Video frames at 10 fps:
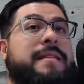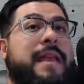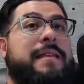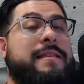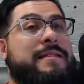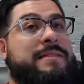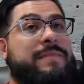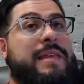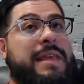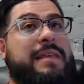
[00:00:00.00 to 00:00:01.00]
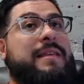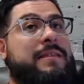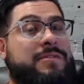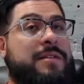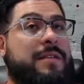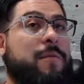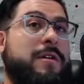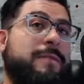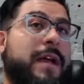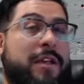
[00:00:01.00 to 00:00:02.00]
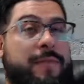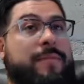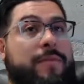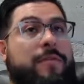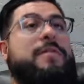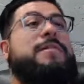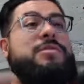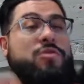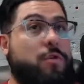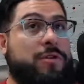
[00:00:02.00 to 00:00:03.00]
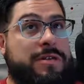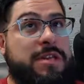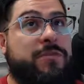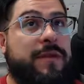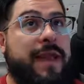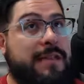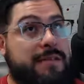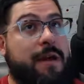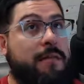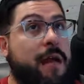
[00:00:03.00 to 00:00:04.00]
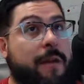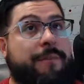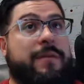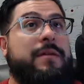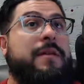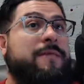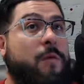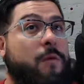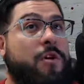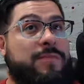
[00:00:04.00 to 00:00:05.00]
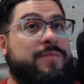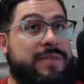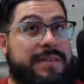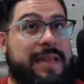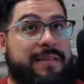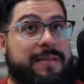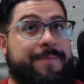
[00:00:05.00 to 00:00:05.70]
Now, that doesn't mean that they're still not wanting to buy. Remember, stores near me has gone up 400%.